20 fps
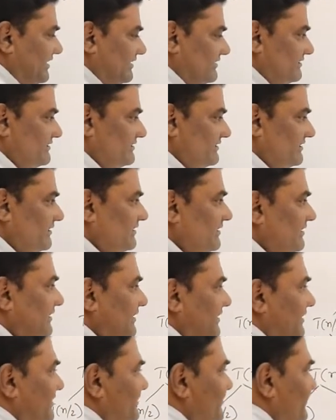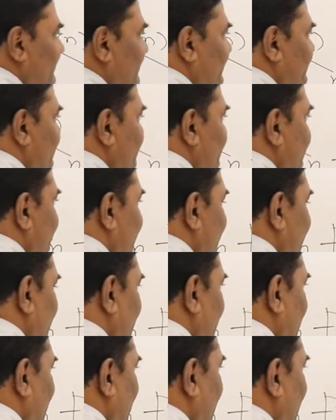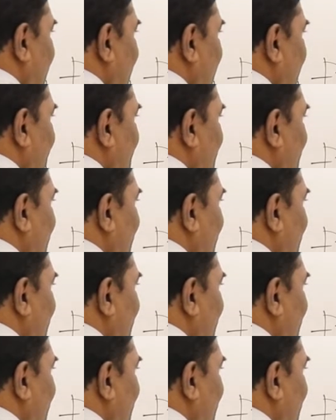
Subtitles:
the answer. So this is n